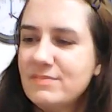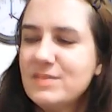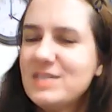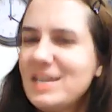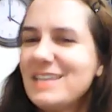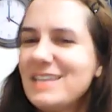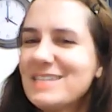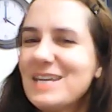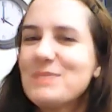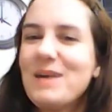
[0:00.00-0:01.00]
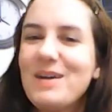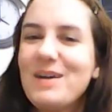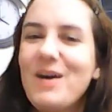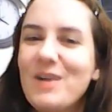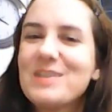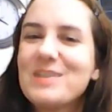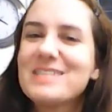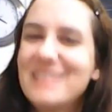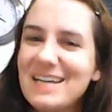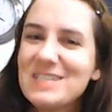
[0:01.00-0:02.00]
Science Sketchpad Art
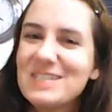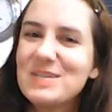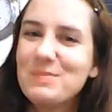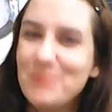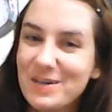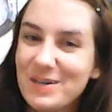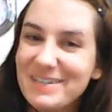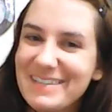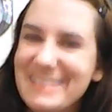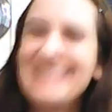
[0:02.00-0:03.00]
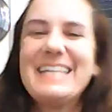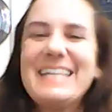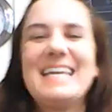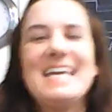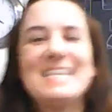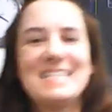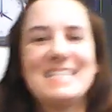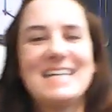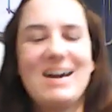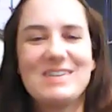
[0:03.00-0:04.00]
Sketchbook. It's
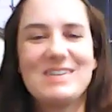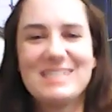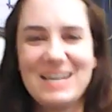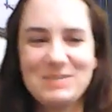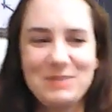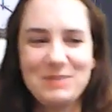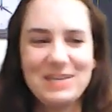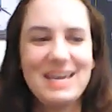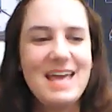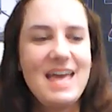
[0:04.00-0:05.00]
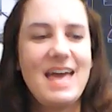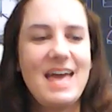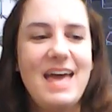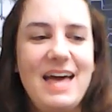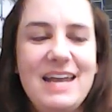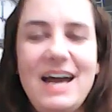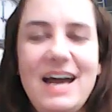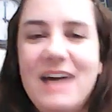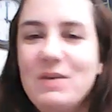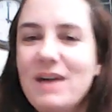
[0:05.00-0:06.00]
the Art Sketchbook. And
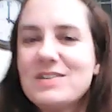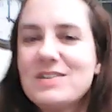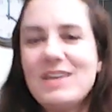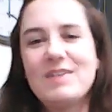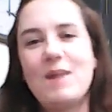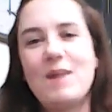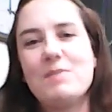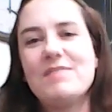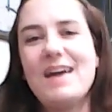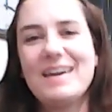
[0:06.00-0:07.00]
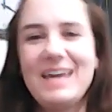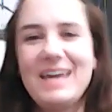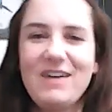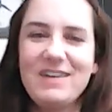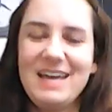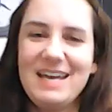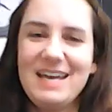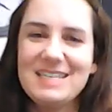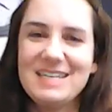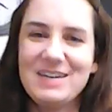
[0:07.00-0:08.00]
I don't actually have a copy of that. Karen
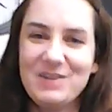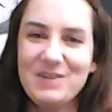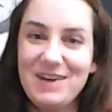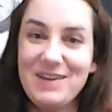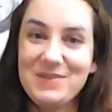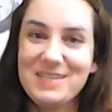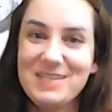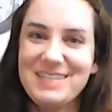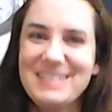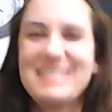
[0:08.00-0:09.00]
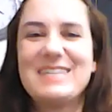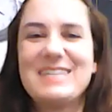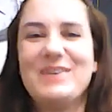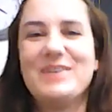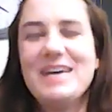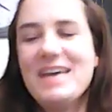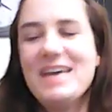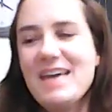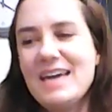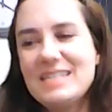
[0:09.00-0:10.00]
has it at her house. So
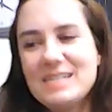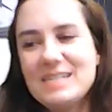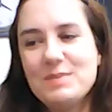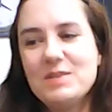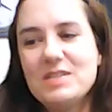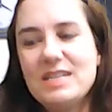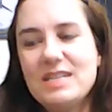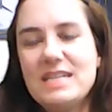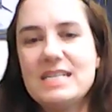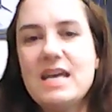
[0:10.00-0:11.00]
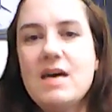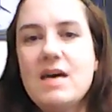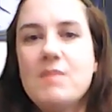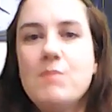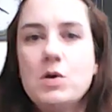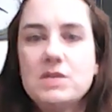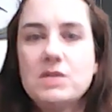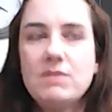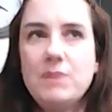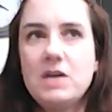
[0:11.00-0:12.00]
it's similar to these. Most of
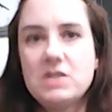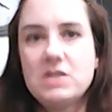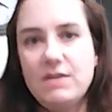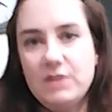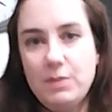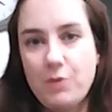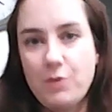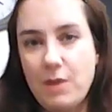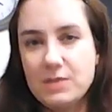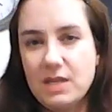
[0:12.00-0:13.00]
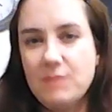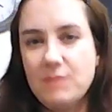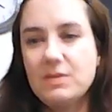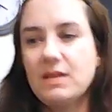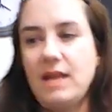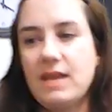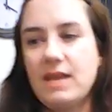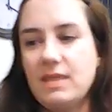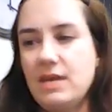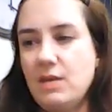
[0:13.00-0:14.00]
the pages have little prompts on them, like
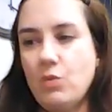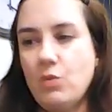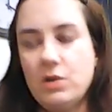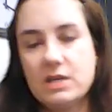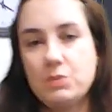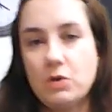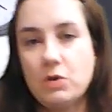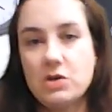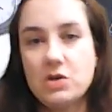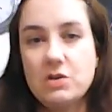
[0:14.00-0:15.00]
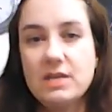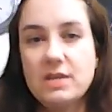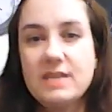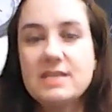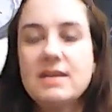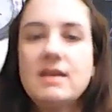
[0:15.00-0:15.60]
the World Explorer Journal does.